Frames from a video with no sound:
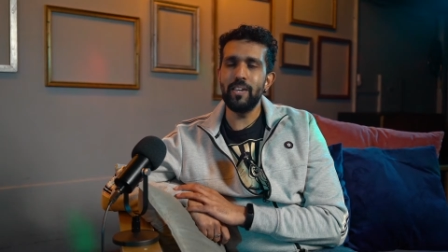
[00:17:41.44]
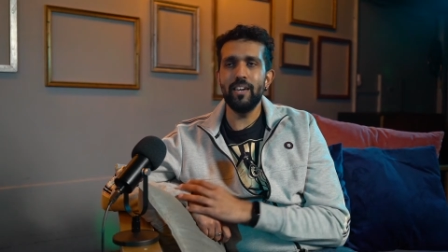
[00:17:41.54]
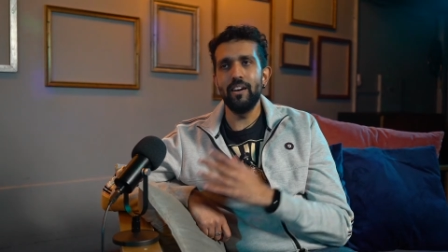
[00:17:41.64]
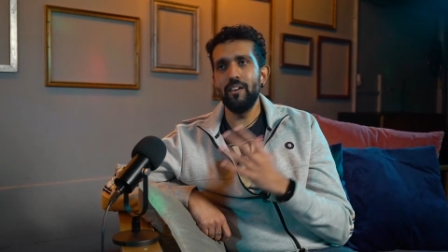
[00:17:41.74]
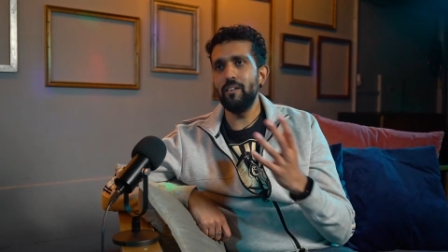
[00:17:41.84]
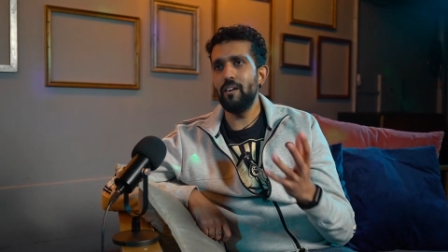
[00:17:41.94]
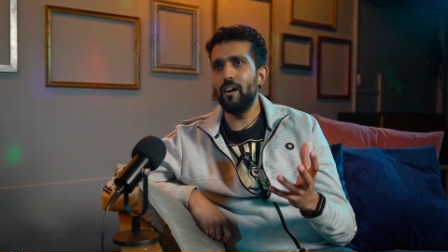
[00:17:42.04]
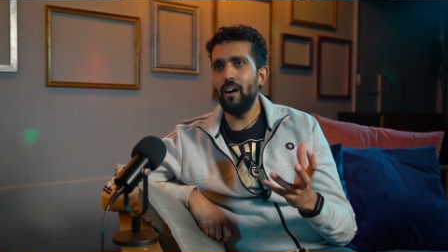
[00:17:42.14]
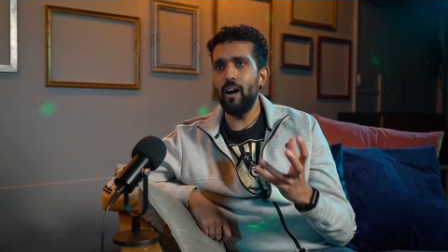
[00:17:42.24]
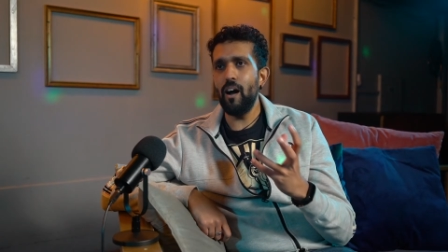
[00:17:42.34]
but yeah,
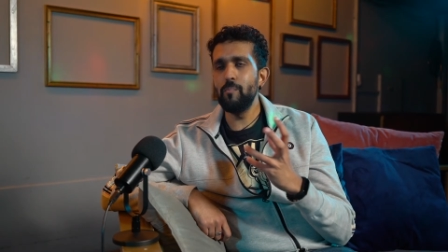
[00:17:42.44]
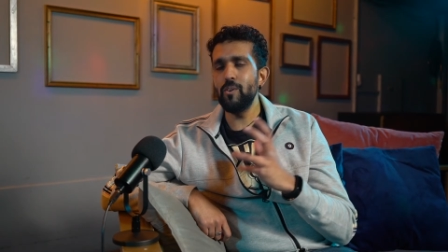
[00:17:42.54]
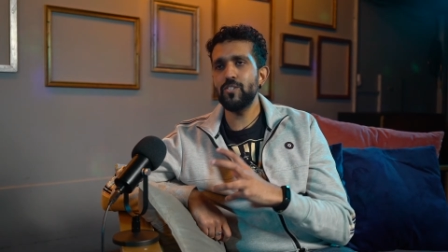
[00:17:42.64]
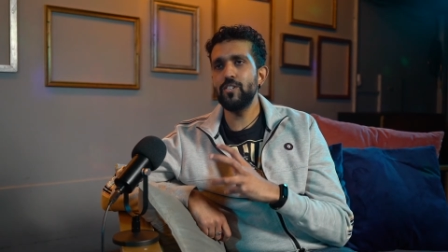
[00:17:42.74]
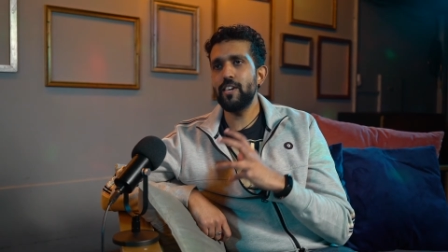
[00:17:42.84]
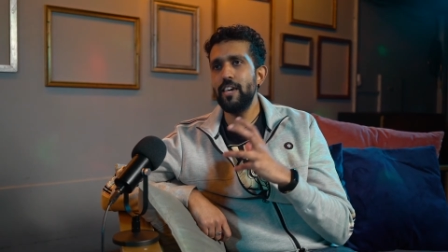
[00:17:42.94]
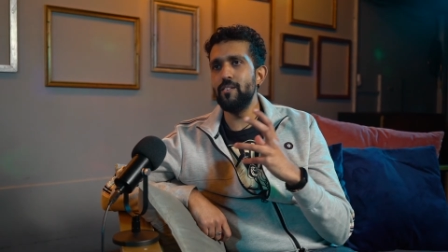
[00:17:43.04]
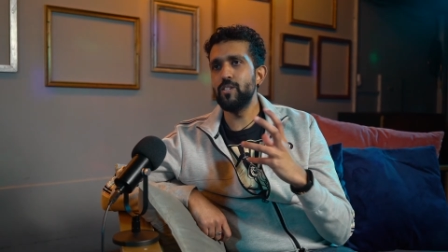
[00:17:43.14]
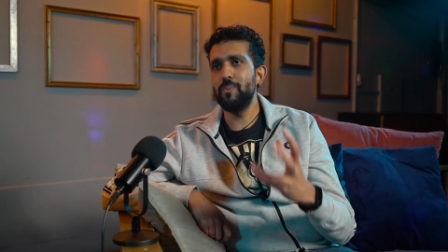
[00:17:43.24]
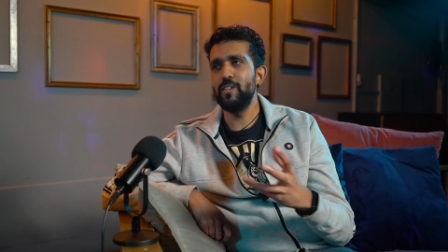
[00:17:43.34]
I, I'm not too
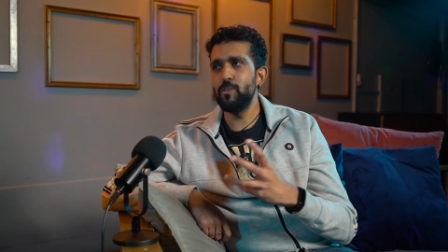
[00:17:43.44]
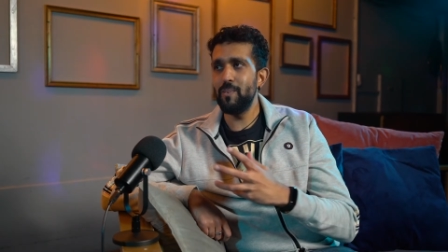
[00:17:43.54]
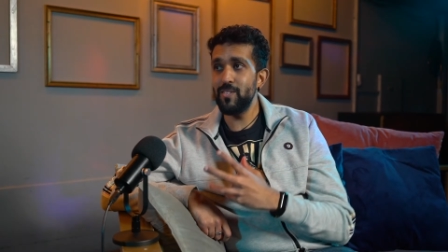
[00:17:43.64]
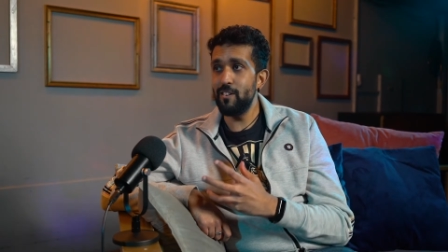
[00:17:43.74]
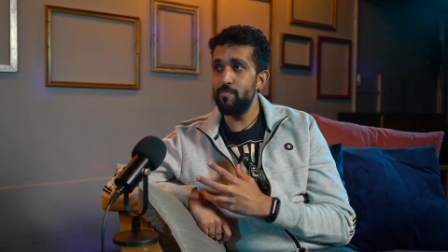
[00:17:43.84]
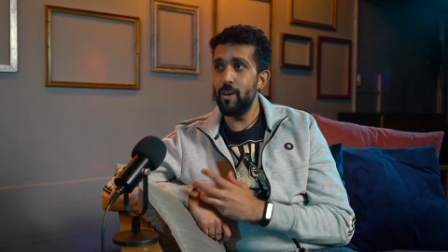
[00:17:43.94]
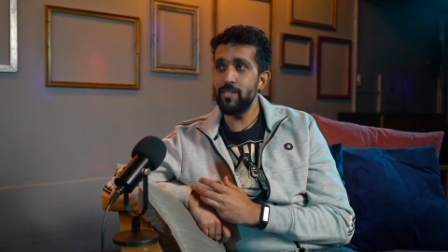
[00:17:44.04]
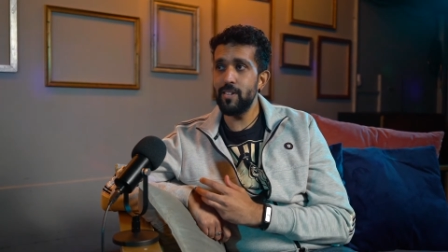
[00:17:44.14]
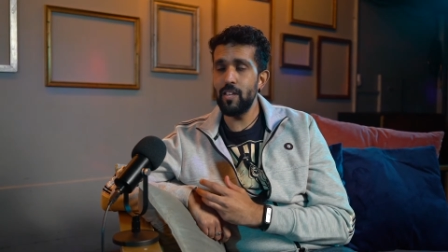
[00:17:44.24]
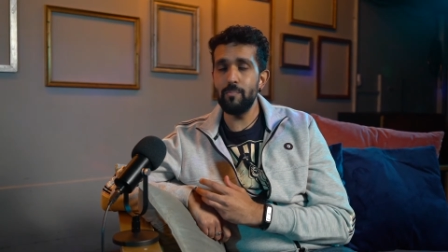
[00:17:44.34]
keen on speeches myself
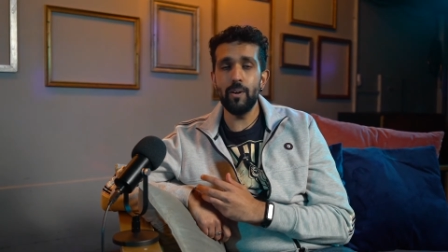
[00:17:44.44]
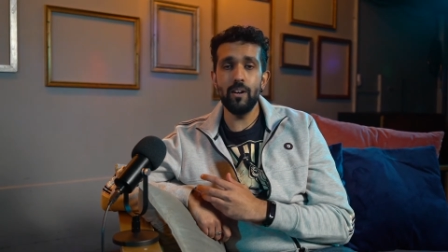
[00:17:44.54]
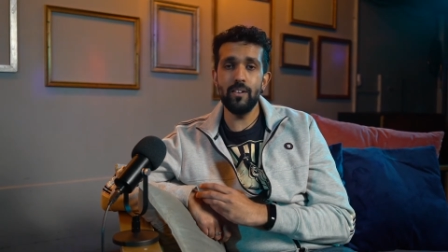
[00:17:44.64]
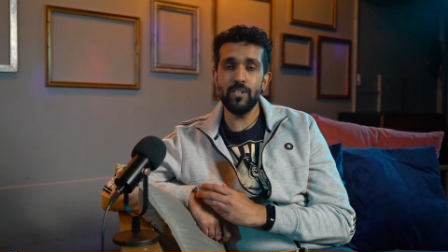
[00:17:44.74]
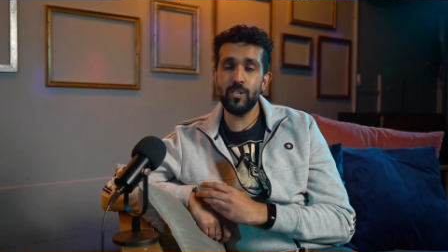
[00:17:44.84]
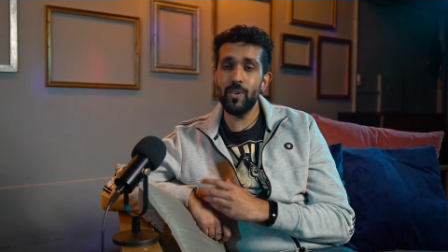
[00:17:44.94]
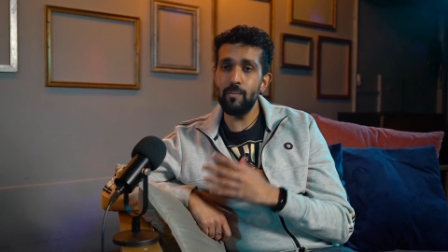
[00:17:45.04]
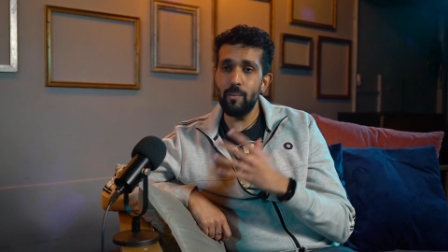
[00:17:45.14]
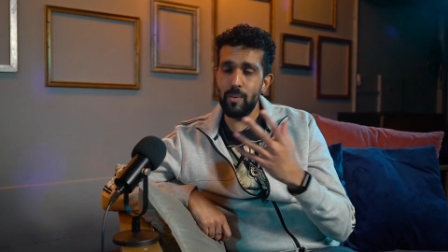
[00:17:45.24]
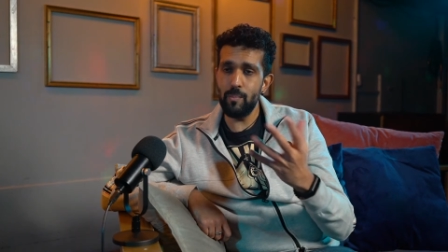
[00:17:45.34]
personally. But it's
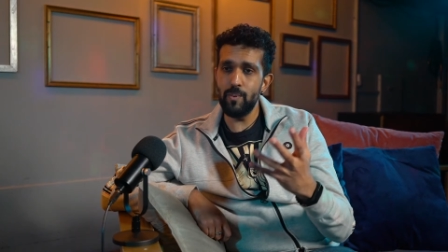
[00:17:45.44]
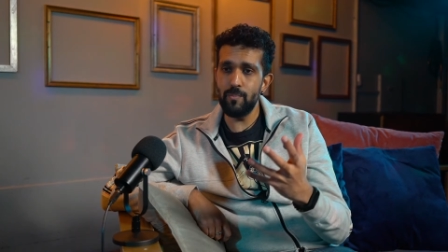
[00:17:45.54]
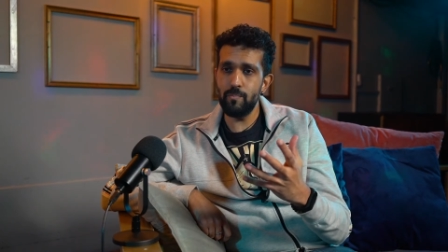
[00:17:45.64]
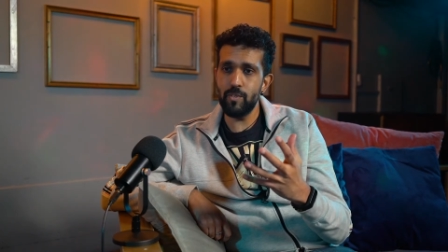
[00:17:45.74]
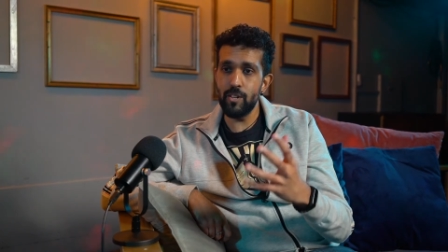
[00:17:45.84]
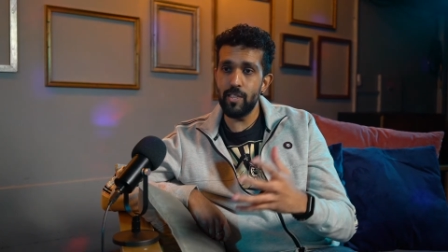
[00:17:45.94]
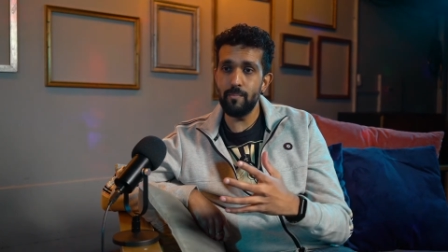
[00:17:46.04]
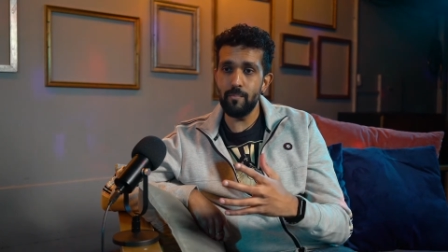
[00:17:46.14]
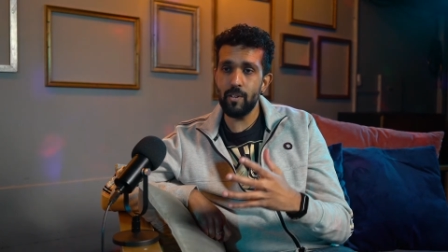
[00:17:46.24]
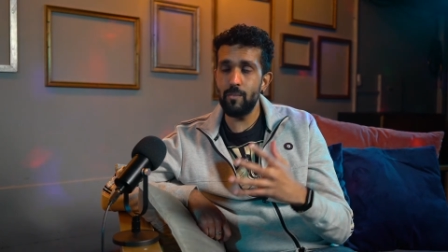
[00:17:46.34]
great when people do
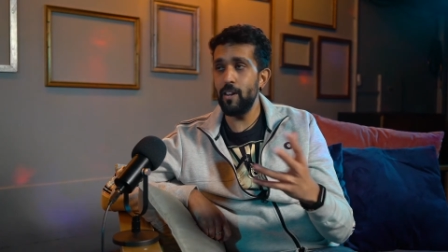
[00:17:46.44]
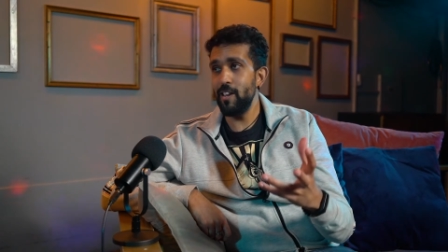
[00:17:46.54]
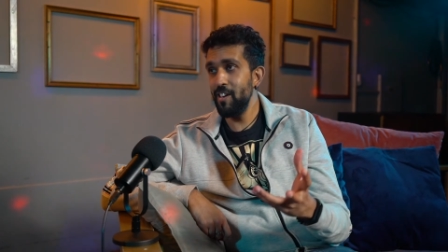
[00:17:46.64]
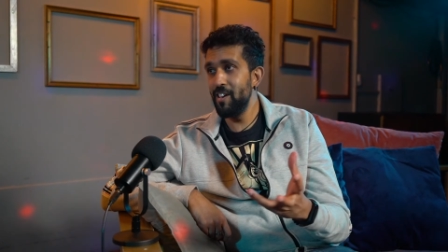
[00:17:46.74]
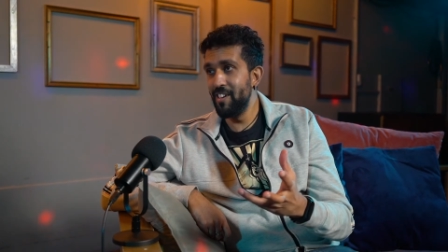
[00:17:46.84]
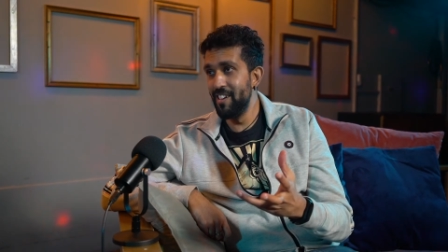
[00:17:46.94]
them correctly.